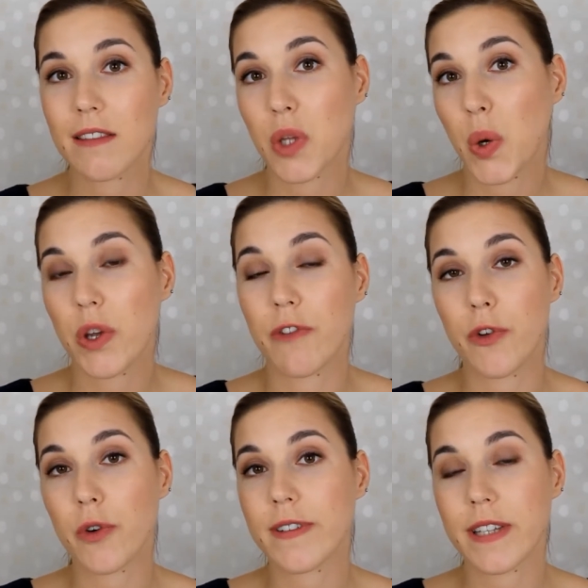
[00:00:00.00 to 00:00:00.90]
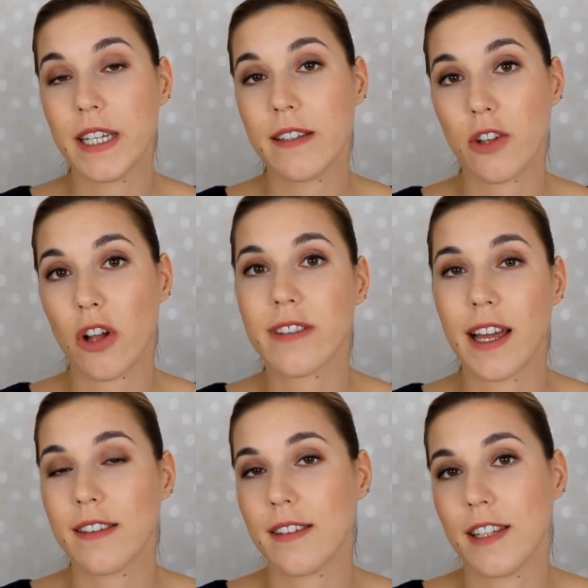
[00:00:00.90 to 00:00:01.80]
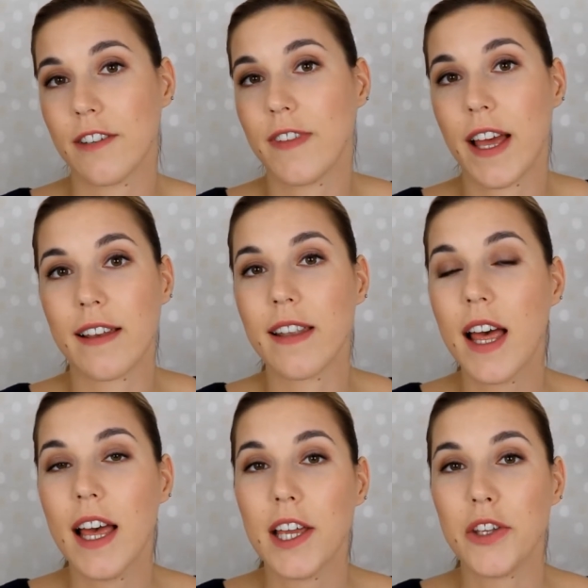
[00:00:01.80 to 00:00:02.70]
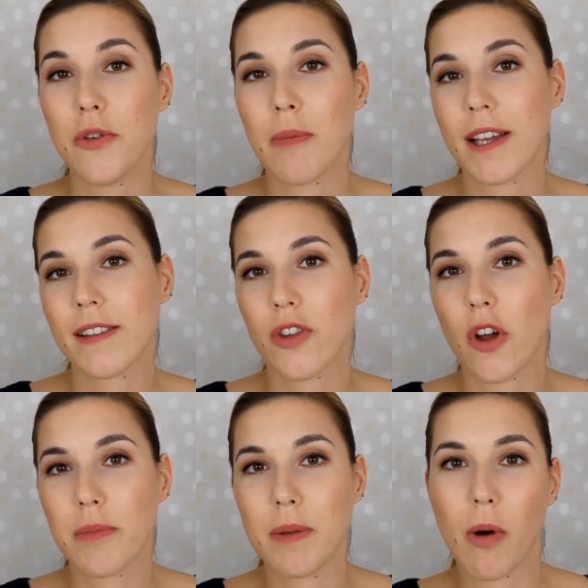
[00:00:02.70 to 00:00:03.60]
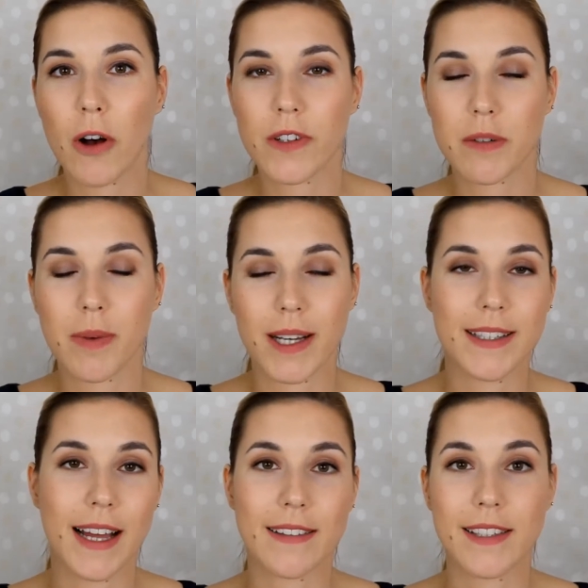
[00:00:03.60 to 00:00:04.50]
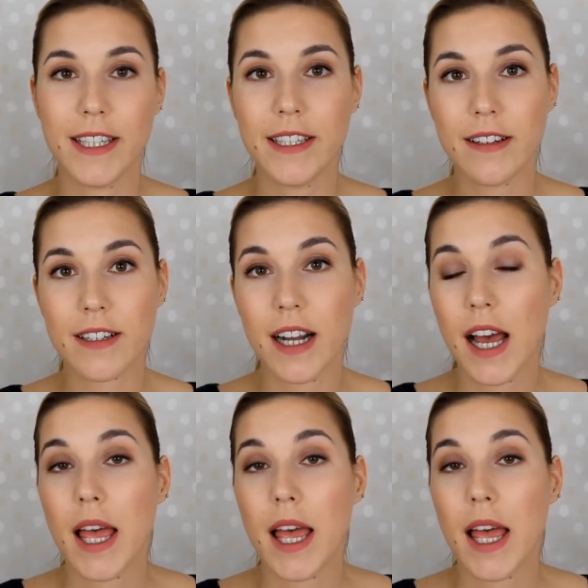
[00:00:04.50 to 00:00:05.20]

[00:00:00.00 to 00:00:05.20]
So if your skin is not sensitive, then you might not be bothered by that either.